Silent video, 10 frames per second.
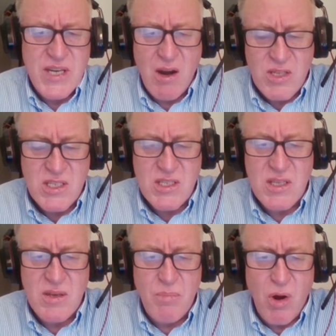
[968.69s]

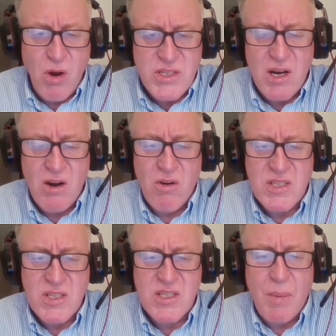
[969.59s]
terrorist,
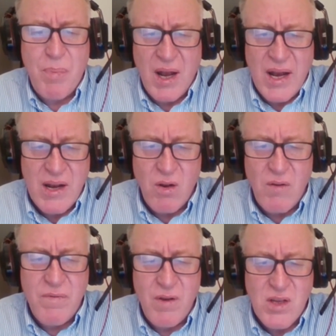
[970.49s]
pro-terrorist
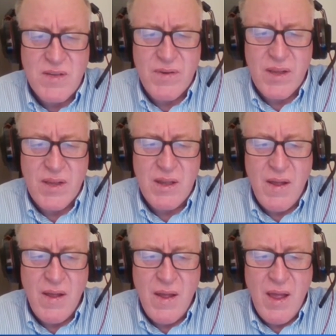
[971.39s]
political philosophy.